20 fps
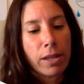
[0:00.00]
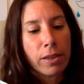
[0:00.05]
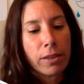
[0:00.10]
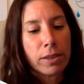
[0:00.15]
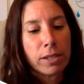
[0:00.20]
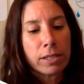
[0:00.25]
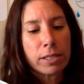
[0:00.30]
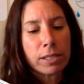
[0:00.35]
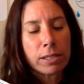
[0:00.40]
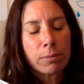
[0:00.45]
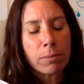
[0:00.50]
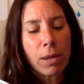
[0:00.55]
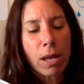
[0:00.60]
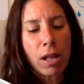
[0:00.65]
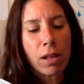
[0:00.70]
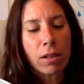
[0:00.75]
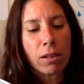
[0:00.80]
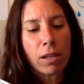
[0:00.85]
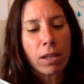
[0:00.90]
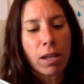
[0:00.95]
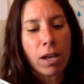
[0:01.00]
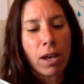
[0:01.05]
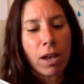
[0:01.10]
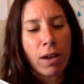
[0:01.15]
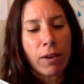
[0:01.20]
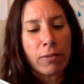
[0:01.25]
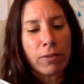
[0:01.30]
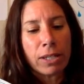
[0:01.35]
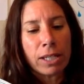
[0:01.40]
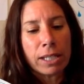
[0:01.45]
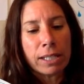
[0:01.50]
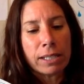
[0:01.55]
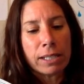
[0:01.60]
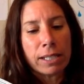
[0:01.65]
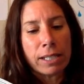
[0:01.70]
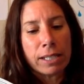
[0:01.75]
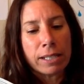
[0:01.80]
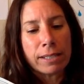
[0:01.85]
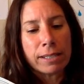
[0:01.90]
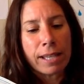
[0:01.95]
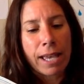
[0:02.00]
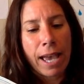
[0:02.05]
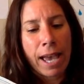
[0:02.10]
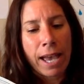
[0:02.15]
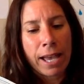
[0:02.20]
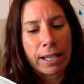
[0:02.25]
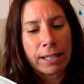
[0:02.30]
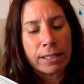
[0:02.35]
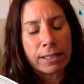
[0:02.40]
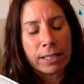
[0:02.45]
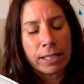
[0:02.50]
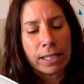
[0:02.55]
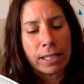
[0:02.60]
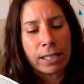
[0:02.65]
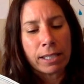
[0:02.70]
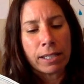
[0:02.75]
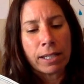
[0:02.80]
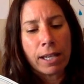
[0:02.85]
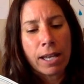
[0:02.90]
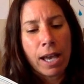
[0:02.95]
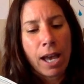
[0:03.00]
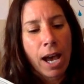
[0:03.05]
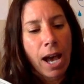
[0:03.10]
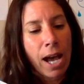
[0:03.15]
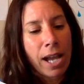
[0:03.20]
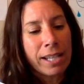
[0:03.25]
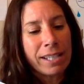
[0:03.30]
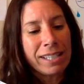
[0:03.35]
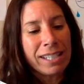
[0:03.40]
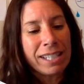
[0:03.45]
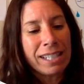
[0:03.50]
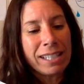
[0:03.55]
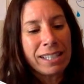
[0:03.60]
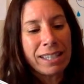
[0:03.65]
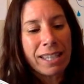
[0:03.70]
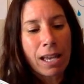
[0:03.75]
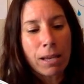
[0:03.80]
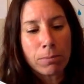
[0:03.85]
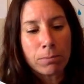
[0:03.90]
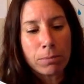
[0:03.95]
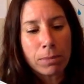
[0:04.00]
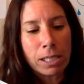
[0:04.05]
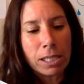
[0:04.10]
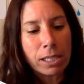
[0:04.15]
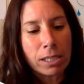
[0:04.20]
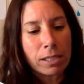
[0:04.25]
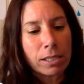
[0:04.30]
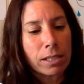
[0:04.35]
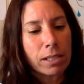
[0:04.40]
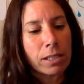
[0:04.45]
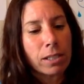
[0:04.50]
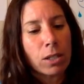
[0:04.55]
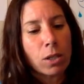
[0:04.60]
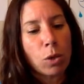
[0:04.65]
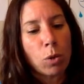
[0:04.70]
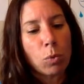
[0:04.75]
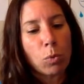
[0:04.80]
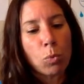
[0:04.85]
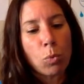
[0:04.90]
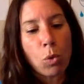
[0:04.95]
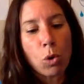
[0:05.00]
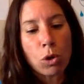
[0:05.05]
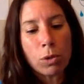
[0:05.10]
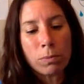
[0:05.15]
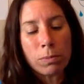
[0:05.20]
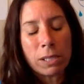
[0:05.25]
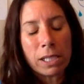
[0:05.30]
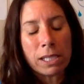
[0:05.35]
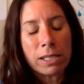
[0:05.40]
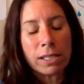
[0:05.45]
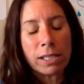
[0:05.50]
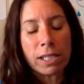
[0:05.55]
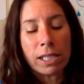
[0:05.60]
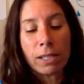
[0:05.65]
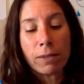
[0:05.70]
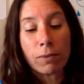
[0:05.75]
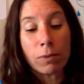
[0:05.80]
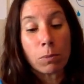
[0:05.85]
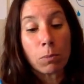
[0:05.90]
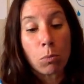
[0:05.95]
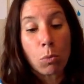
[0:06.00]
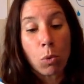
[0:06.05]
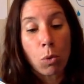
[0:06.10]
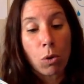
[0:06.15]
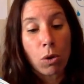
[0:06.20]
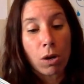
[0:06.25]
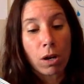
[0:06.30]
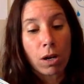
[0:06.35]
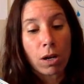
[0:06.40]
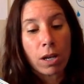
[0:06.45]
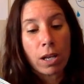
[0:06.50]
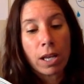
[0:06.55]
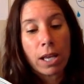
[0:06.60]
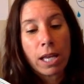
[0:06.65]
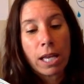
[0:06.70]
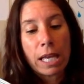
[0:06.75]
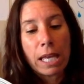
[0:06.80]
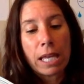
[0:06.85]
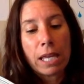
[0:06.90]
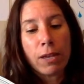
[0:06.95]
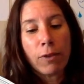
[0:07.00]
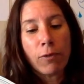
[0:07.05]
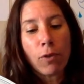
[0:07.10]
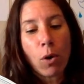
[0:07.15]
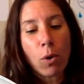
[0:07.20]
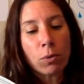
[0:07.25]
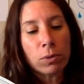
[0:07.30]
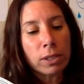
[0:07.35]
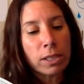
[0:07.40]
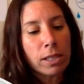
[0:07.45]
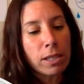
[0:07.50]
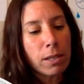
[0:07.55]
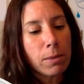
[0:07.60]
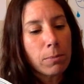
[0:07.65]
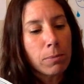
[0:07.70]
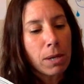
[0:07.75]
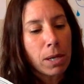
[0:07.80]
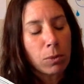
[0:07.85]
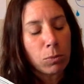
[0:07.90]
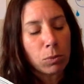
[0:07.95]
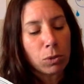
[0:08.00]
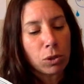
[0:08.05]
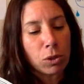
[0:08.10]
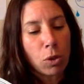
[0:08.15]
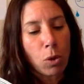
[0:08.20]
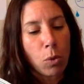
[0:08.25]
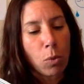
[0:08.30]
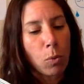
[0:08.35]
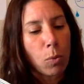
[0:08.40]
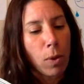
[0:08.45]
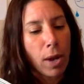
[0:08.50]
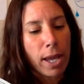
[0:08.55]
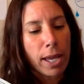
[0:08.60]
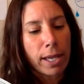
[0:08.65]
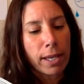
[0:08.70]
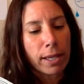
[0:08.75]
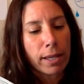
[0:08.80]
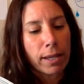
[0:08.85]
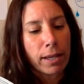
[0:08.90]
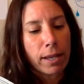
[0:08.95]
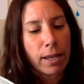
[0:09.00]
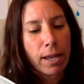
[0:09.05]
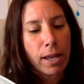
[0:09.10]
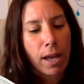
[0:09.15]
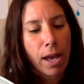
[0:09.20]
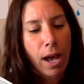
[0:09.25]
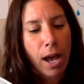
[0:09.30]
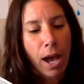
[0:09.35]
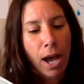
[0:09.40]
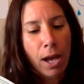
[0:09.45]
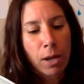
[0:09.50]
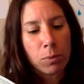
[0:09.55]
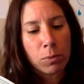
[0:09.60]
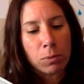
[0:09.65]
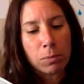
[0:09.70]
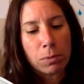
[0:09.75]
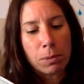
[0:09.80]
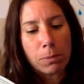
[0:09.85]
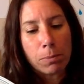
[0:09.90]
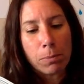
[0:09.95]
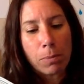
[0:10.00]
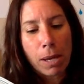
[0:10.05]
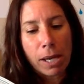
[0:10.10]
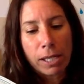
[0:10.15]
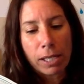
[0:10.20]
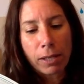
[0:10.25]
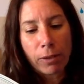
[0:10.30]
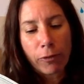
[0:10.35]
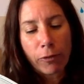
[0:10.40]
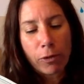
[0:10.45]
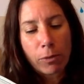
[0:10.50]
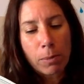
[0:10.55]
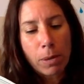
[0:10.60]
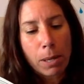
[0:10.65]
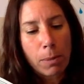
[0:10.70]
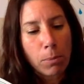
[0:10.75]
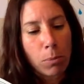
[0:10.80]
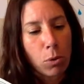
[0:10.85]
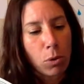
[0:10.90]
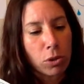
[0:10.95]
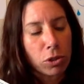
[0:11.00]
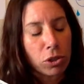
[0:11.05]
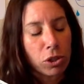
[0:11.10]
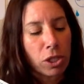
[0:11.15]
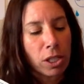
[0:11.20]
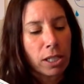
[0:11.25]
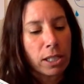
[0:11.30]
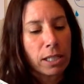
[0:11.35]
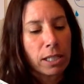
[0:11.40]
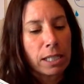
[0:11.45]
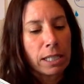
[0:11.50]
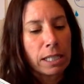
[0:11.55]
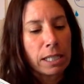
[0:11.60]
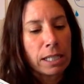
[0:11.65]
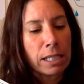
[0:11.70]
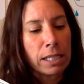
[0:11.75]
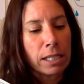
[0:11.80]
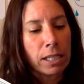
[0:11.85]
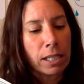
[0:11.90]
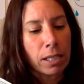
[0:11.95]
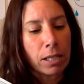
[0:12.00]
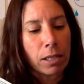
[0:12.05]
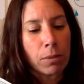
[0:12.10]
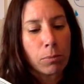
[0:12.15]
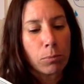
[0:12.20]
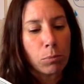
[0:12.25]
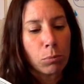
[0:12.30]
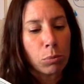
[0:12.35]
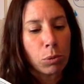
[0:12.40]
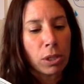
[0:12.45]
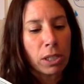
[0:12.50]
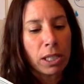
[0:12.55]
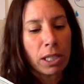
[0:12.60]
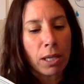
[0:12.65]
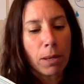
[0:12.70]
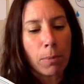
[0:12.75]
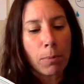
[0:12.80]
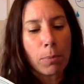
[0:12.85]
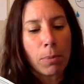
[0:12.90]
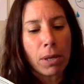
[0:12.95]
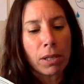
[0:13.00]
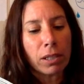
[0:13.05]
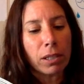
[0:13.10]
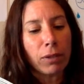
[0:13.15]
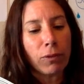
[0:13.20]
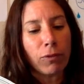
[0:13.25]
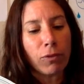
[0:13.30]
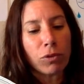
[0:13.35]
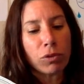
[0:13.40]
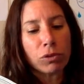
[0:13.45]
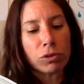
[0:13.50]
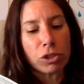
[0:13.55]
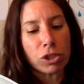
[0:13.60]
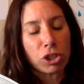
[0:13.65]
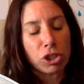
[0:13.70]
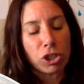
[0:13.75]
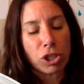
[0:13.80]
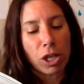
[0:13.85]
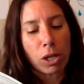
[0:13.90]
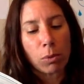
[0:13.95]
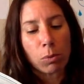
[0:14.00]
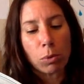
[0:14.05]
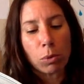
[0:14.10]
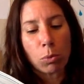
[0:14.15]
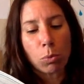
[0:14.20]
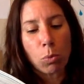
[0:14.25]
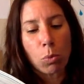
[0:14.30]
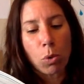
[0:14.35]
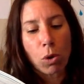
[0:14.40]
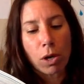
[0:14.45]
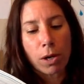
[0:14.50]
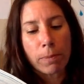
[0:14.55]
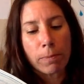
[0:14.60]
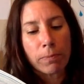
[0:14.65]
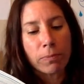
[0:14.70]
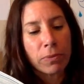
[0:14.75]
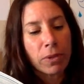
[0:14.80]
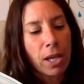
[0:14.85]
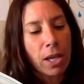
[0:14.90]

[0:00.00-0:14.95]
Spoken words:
The smell of it is agony. I need that meat. Worm needs it even more. If only the men would go away, I would be begging for my portion, eating, bringing a bellyful to share with Worm.